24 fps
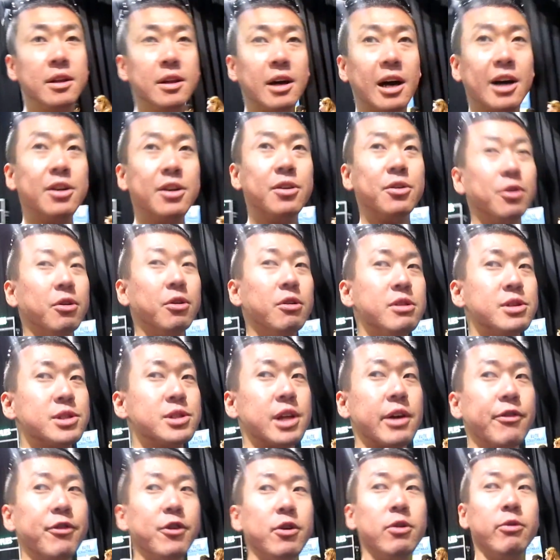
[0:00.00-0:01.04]
I don't know, it's
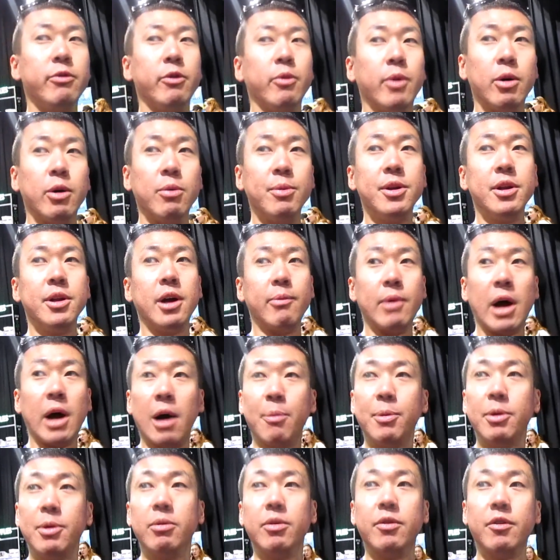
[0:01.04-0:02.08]
definitely overwhelming. I'm
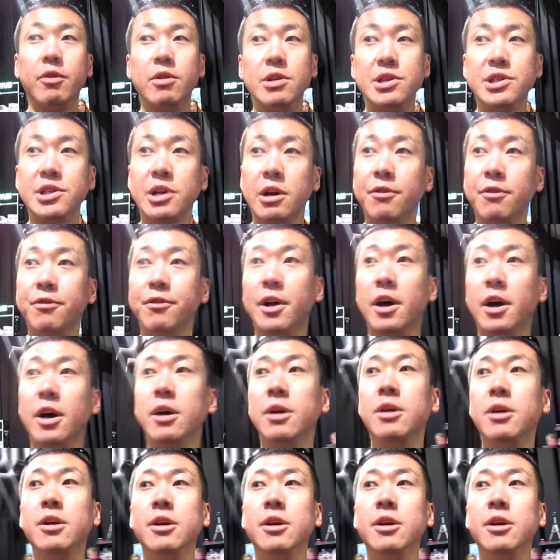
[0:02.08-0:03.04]
happy with all the stuff that